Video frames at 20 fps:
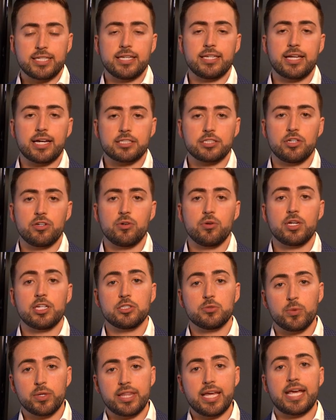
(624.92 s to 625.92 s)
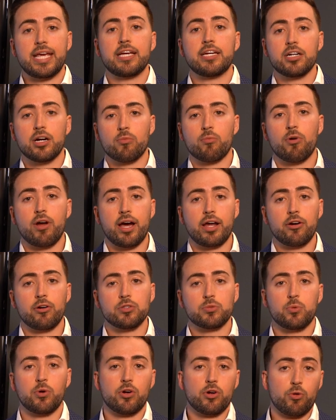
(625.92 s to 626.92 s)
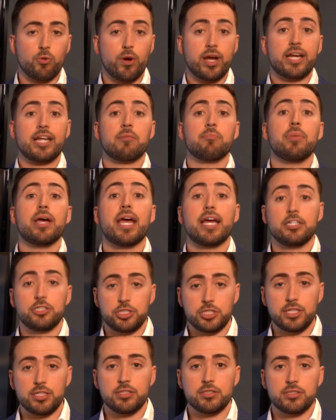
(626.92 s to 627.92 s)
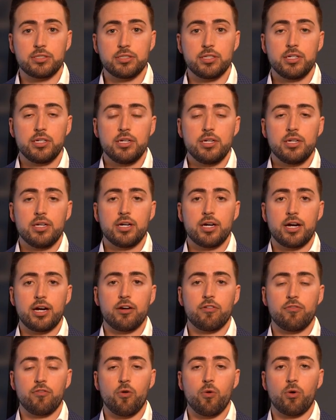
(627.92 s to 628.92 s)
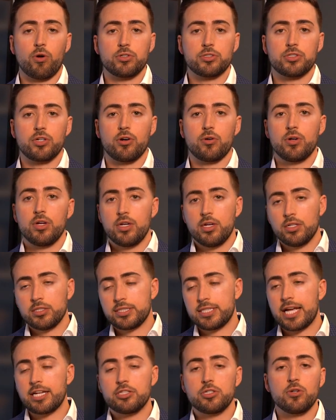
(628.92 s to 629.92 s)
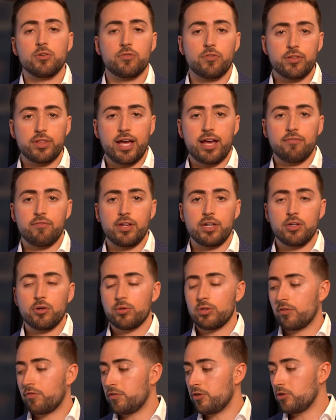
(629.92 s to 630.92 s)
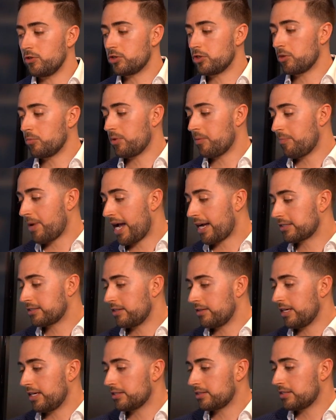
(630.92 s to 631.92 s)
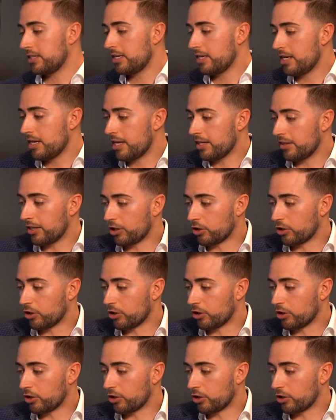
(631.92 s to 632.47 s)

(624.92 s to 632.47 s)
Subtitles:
index annuities with income riders we're creating pensions for. So stay tuned for that video in the future. But back to this, the